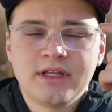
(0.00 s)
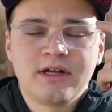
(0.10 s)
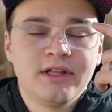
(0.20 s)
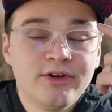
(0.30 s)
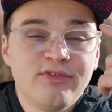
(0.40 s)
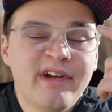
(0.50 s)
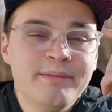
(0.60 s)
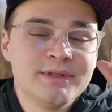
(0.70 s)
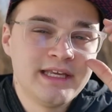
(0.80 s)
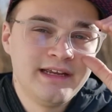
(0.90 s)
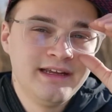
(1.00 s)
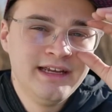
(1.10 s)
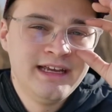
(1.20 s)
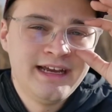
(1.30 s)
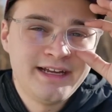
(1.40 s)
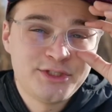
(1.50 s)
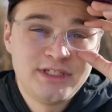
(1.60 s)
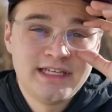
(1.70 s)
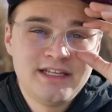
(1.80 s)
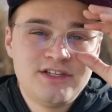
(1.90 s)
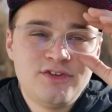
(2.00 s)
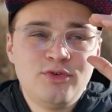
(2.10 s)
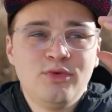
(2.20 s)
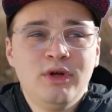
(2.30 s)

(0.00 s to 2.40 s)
the clear frames, they actually tend to